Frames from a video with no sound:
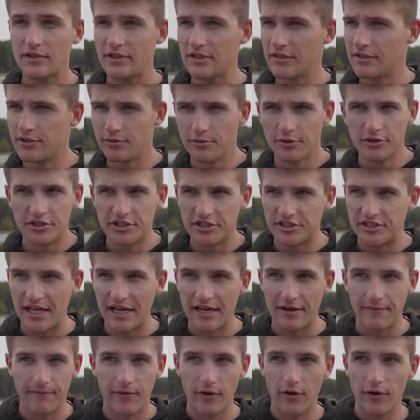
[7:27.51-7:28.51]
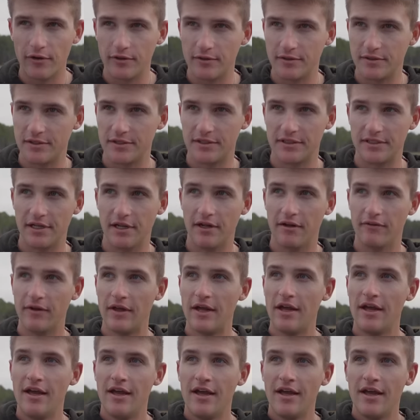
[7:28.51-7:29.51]
so we were just taking photos and stuff.
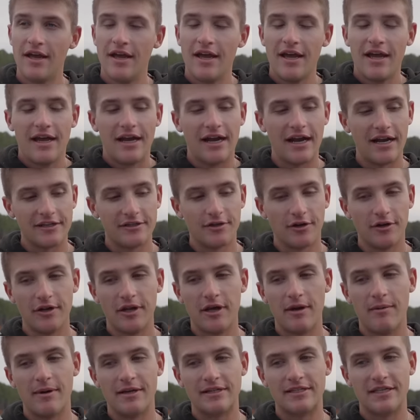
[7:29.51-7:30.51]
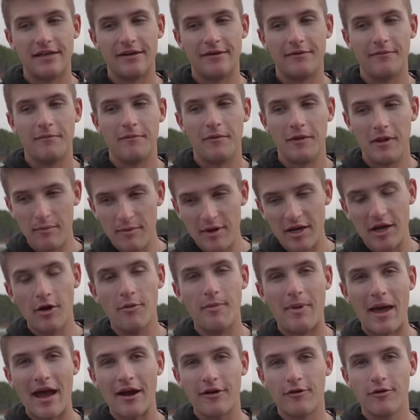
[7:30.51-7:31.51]
And I told him, I said, let me go
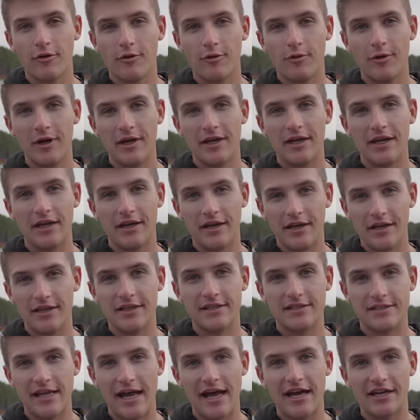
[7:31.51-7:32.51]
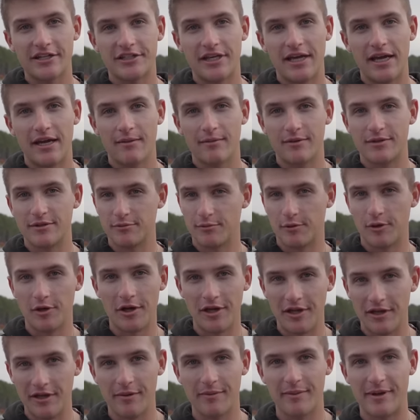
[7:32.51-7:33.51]
back real quick and get this dash cam because we're gonna
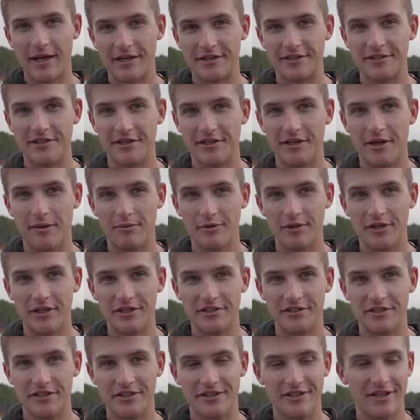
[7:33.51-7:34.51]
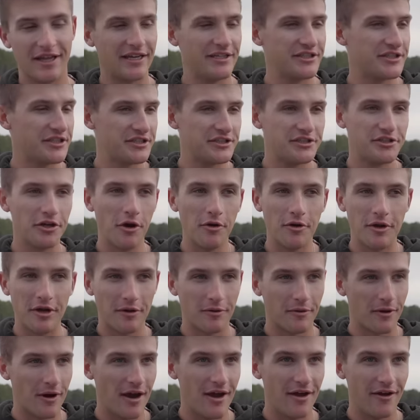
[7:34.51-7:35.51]
end up catching a double digit. Like just joking
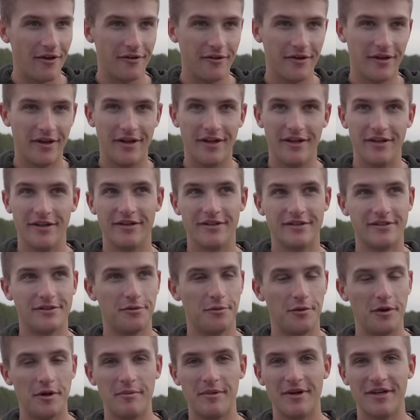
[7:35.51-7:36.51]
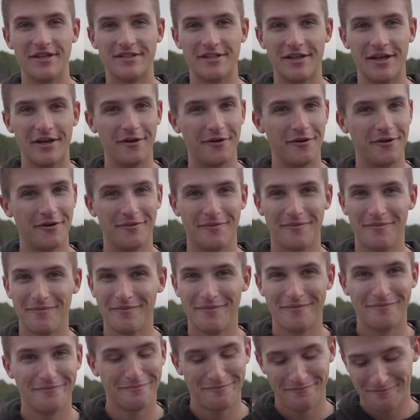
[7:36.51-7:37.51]
around. And 20 minutes later,
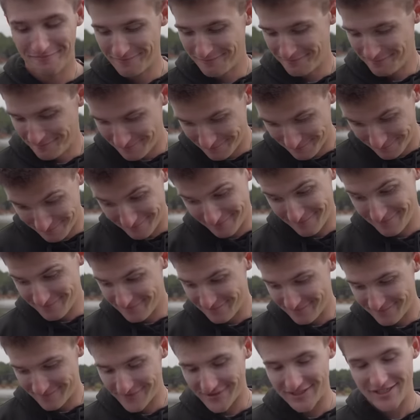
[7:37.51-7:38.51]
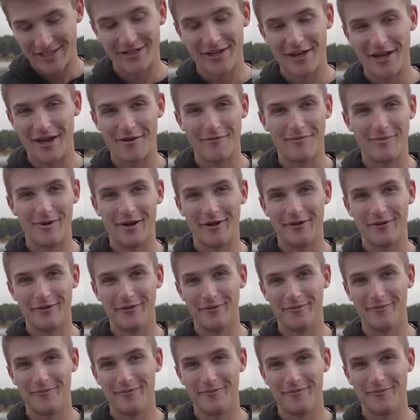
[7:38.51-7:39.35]
10 and a half pounder.